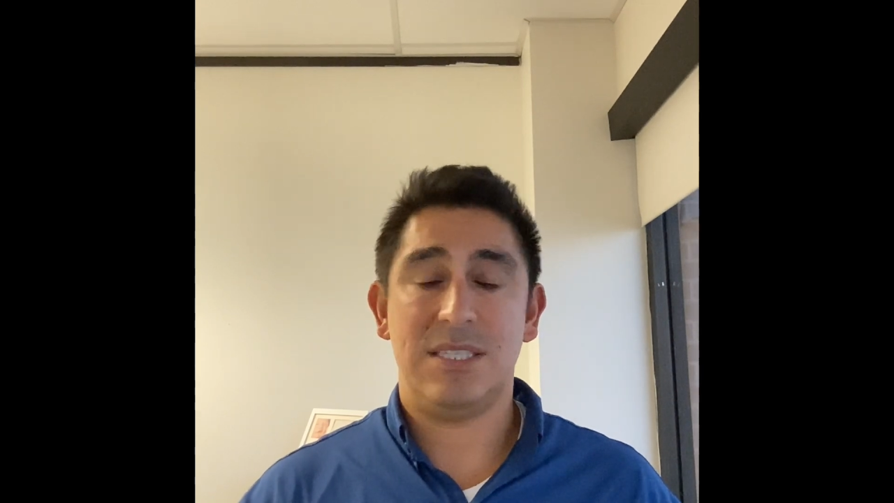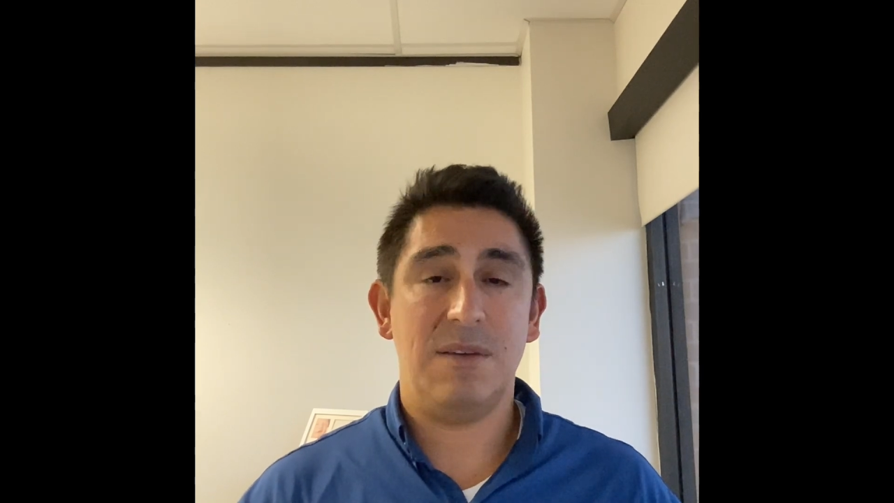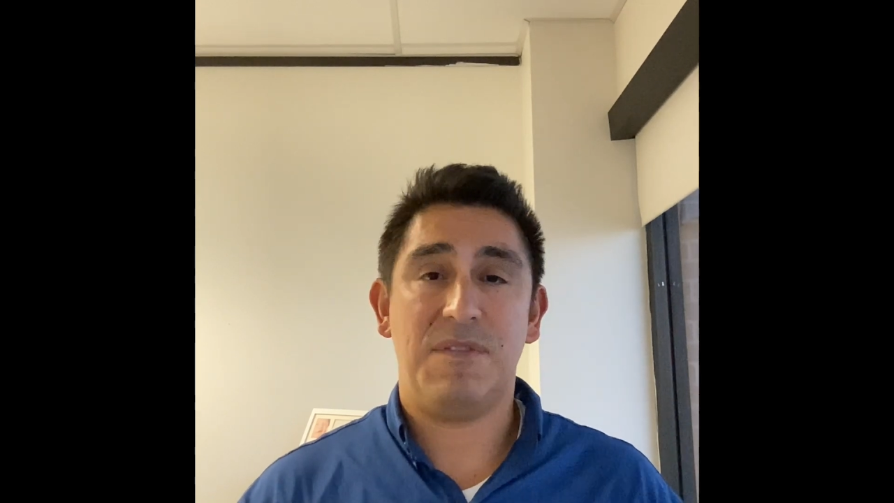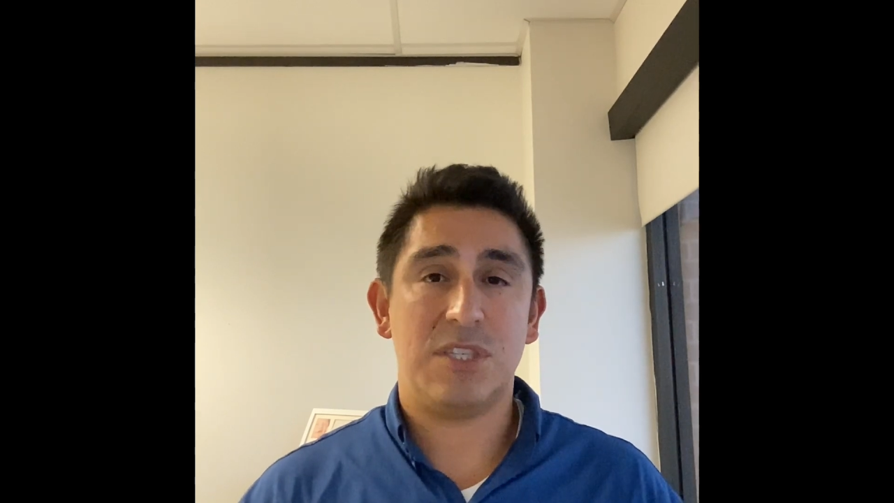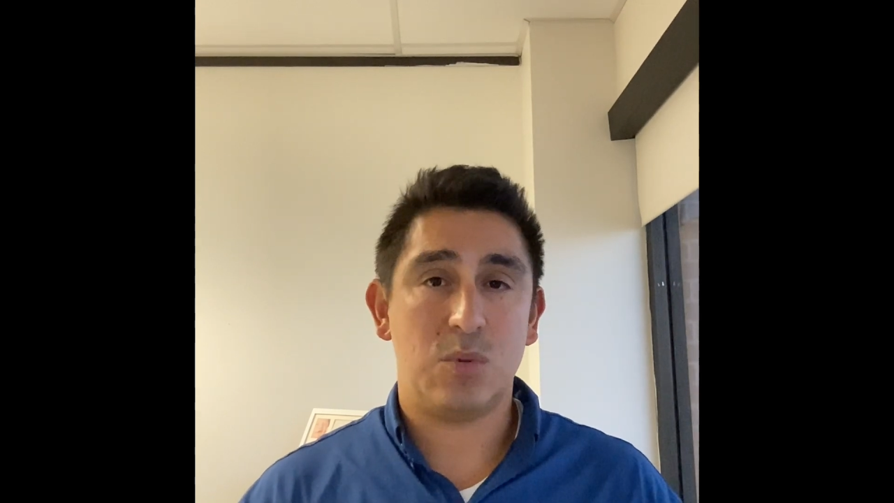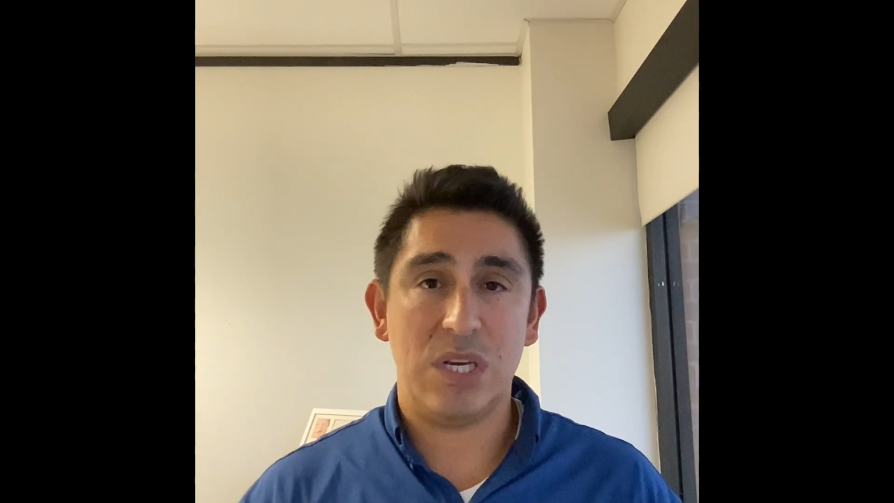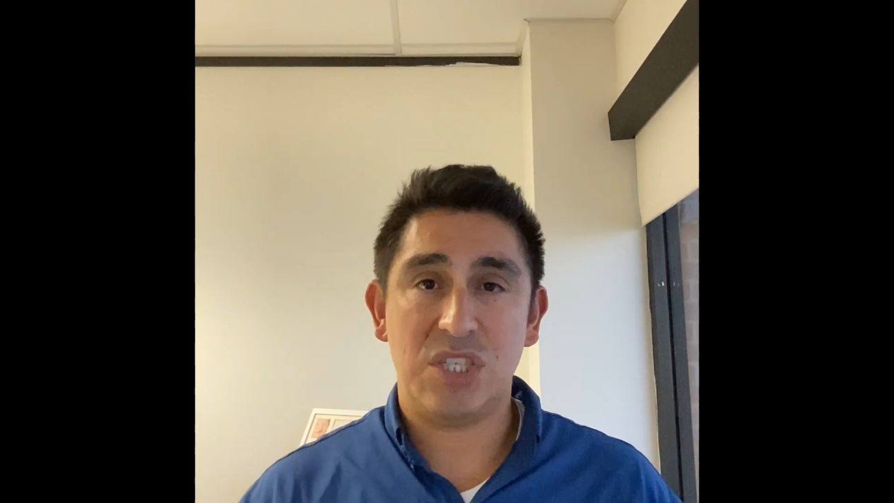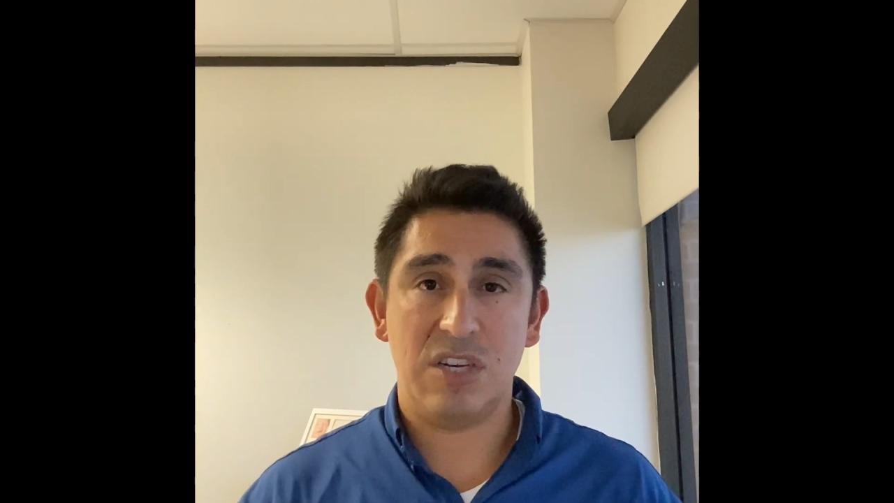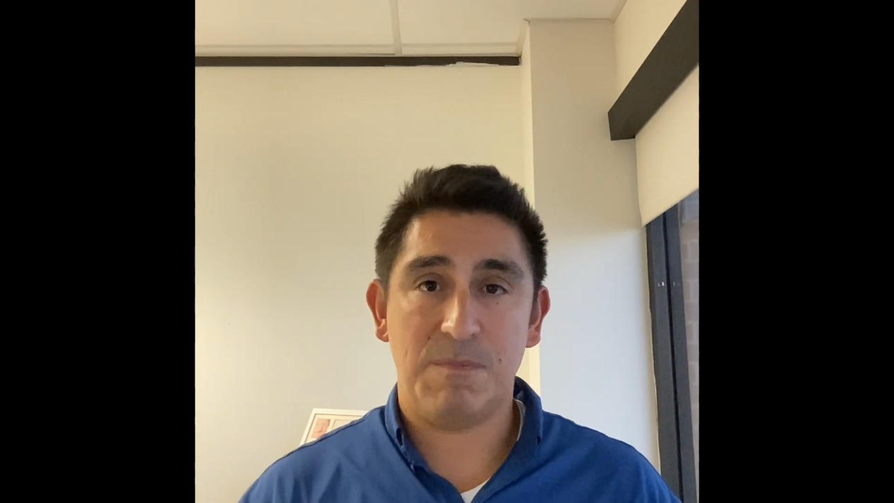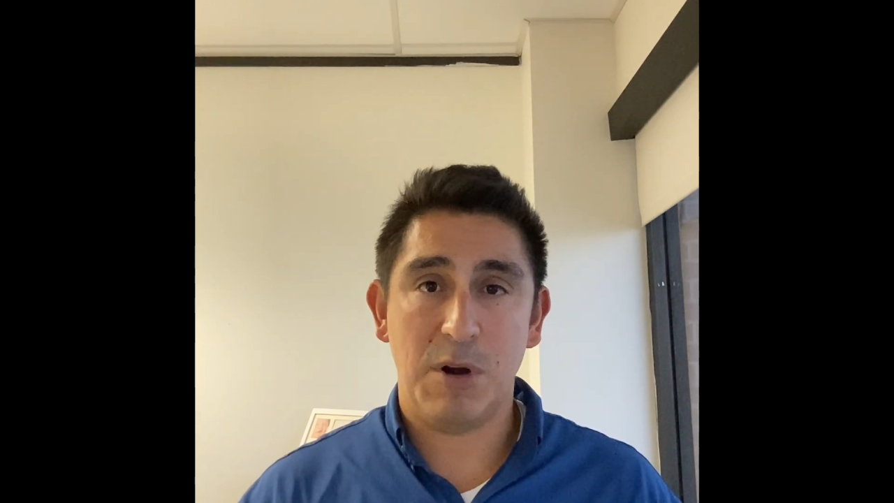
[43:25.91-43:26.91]
the
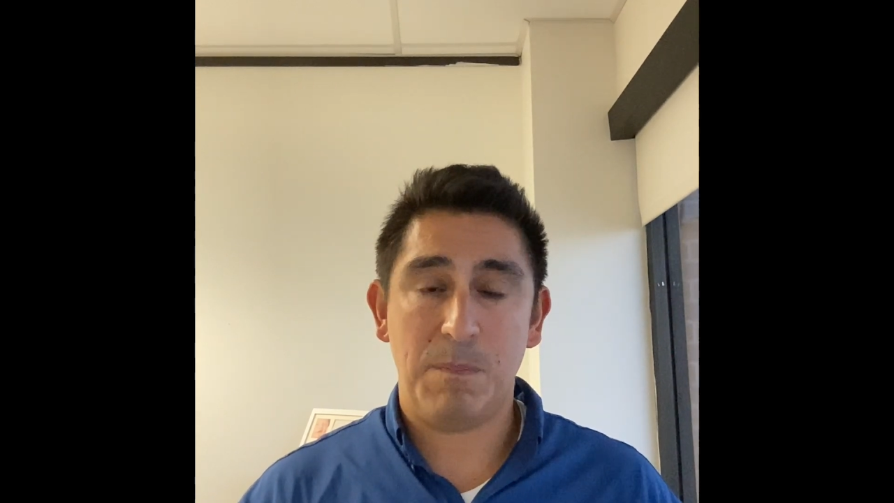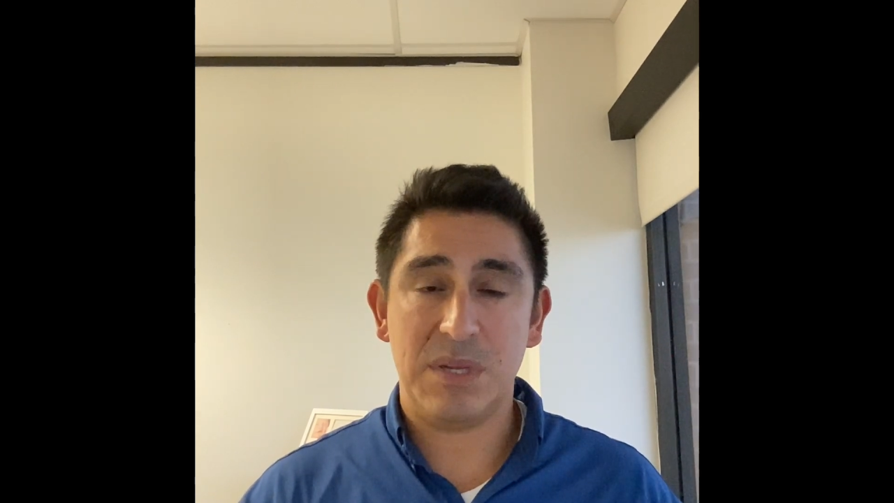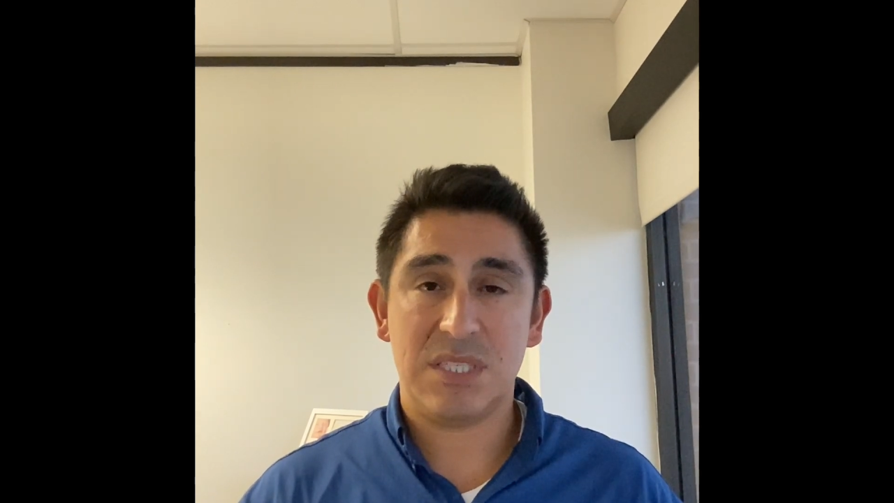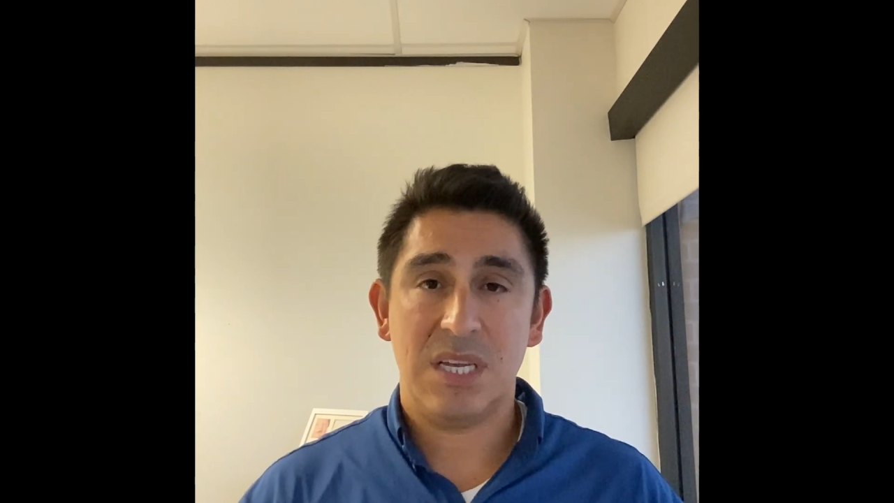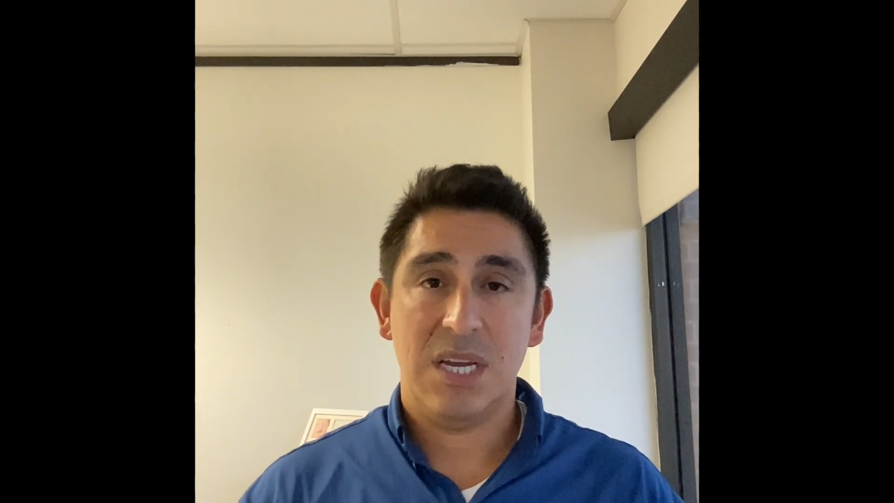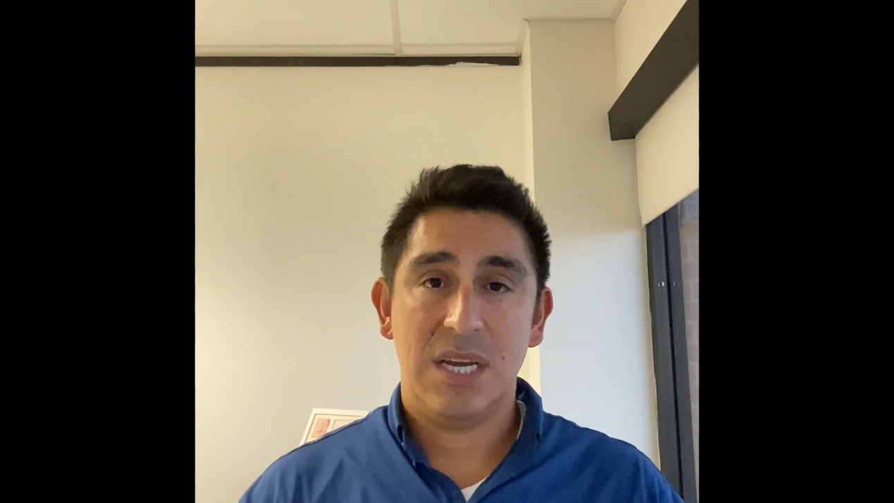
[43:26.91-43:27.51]
frustration of purpose.